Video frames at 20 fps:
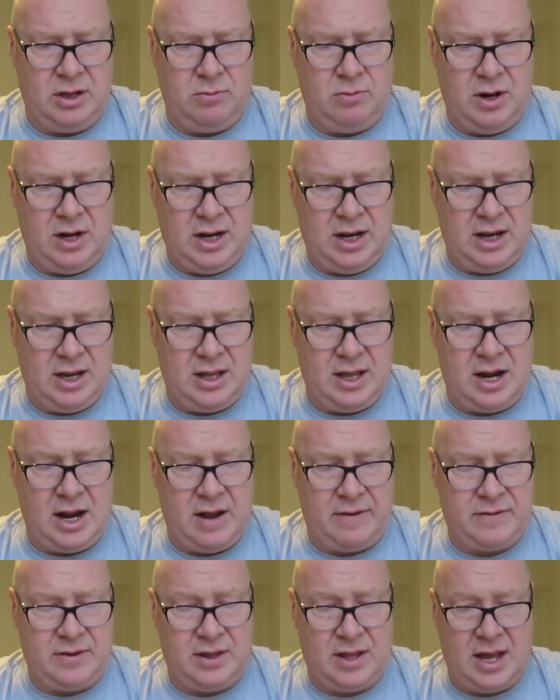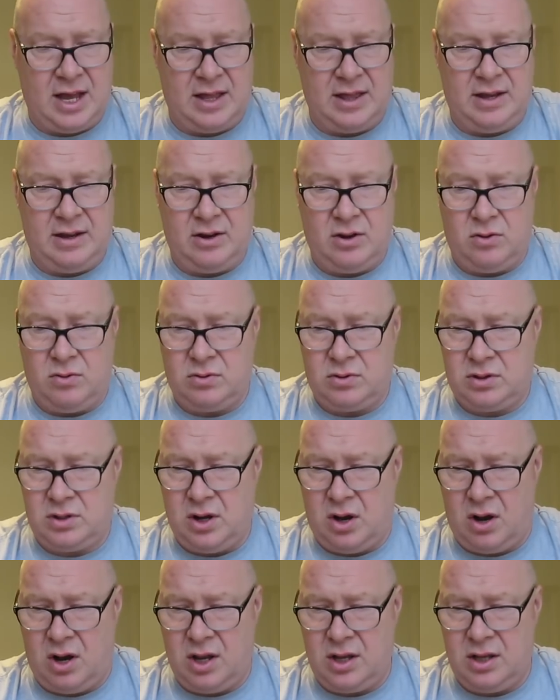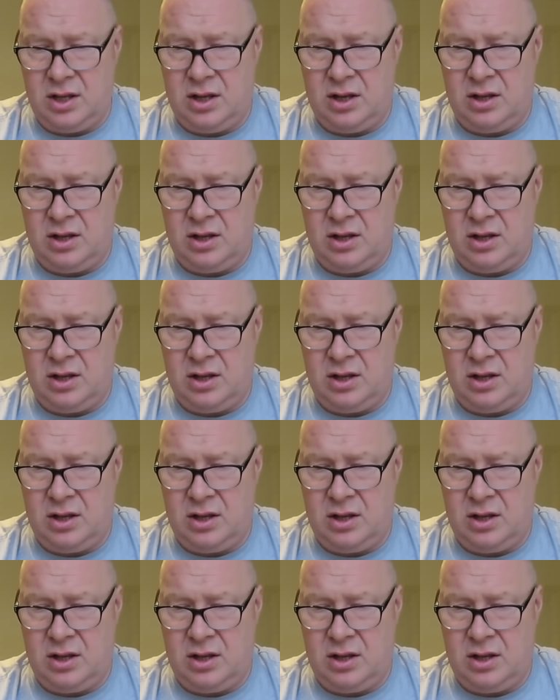They win it, and then after that, they all die.